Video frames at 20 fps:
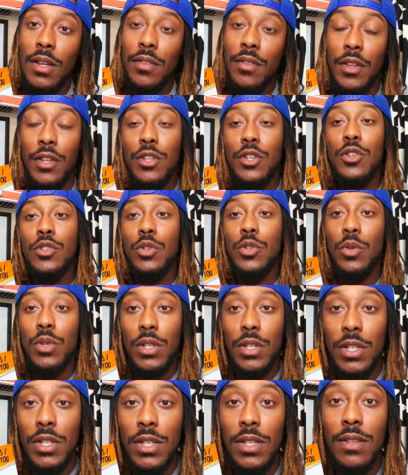then you're doing
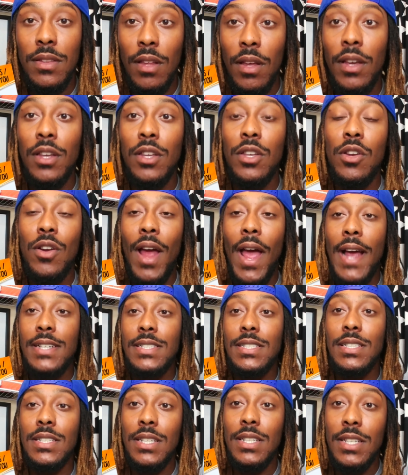a good thing. You're
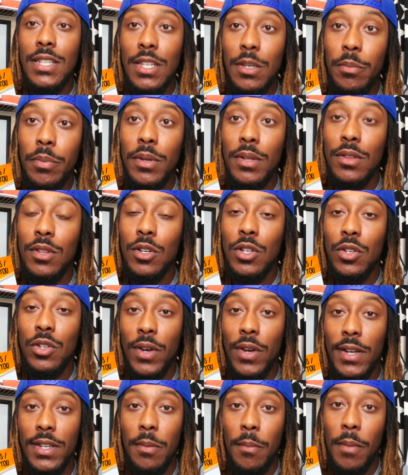actually keeping the
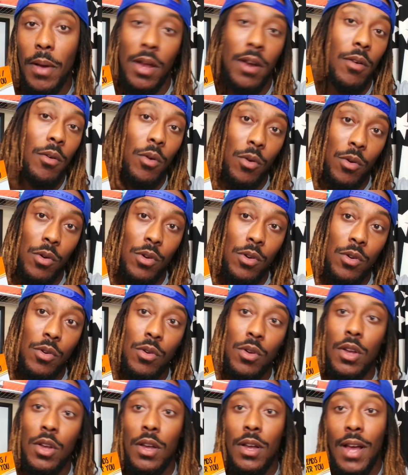correct amount of oil,
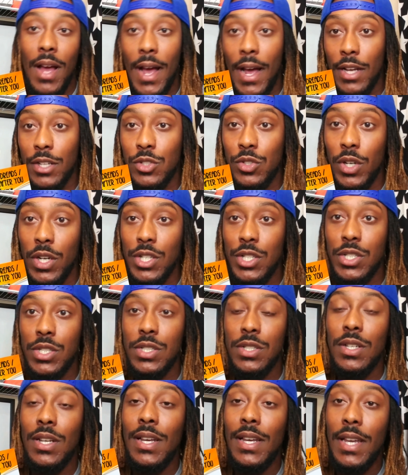
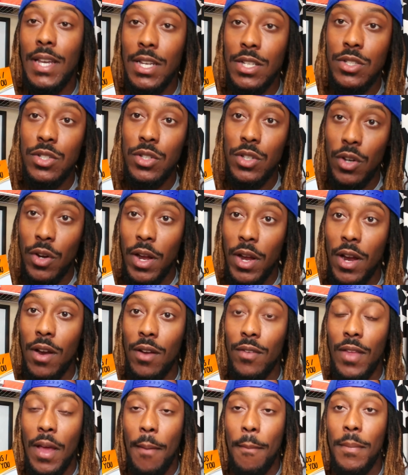hydration into your
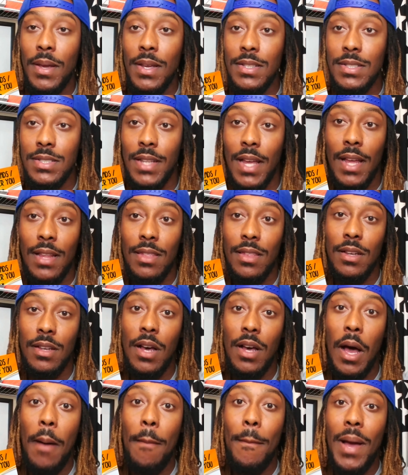hair. That means that
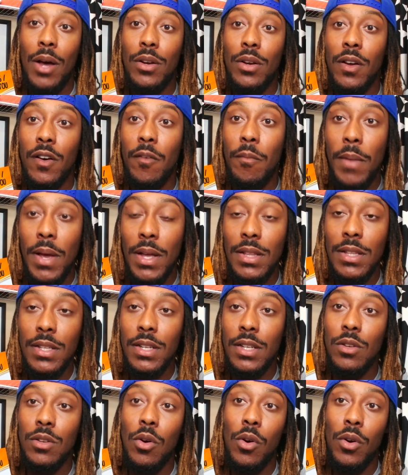the amount of
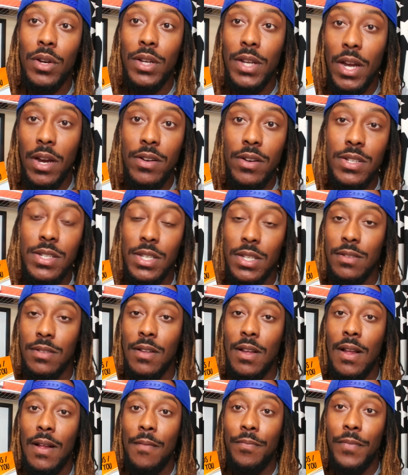melanin or keratin
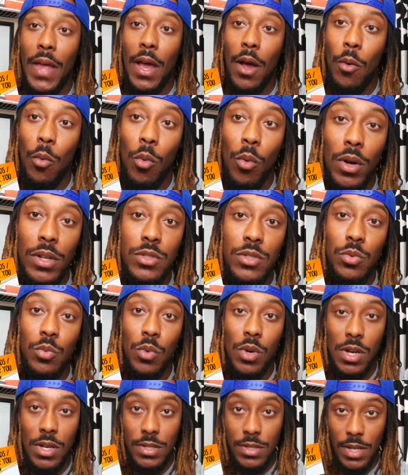that once
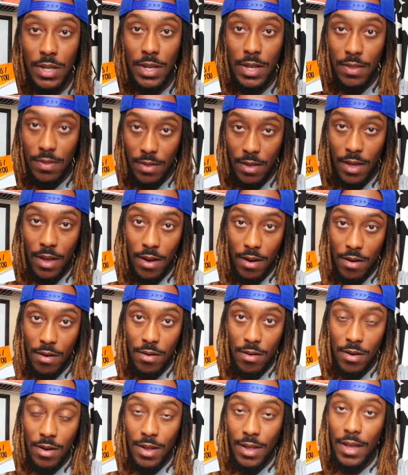was in the
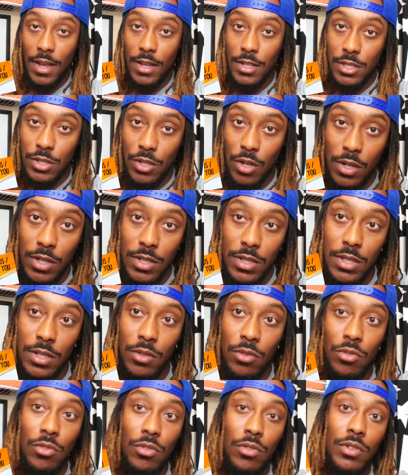hair is starting to
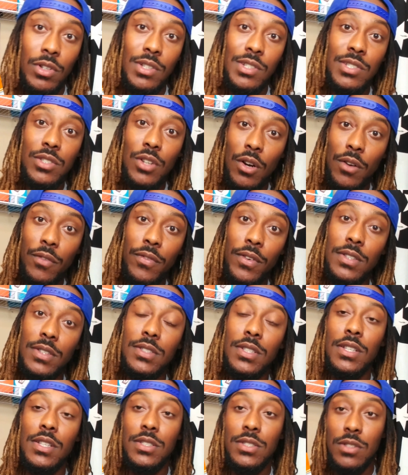
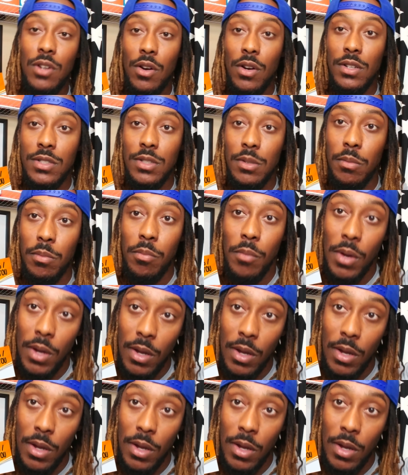resurface. It's starting to